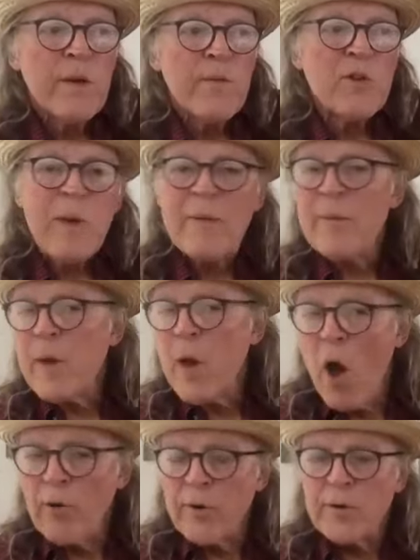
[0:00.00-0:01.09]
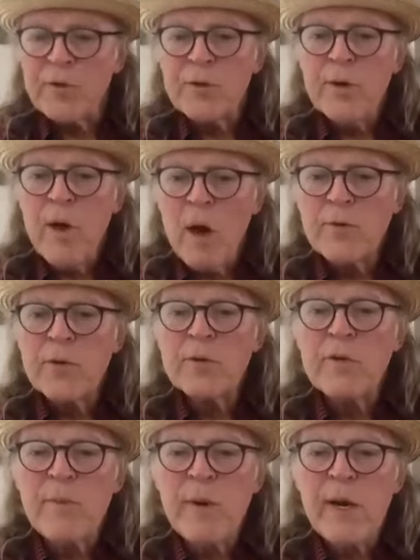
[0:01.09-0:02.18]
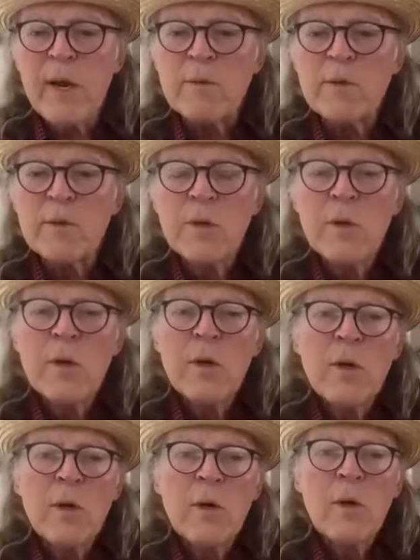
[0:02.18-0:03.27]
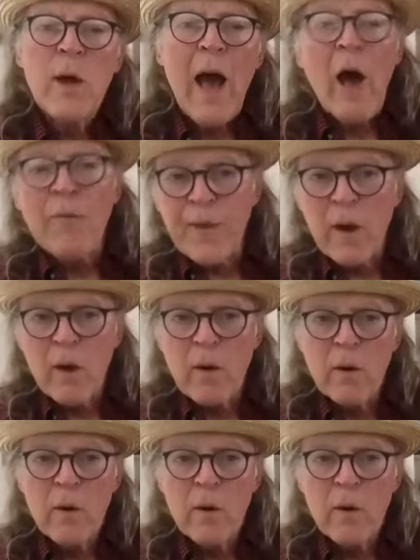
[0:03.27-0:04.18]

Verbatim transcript: there's probably hundreds and hundreds of mediums out there,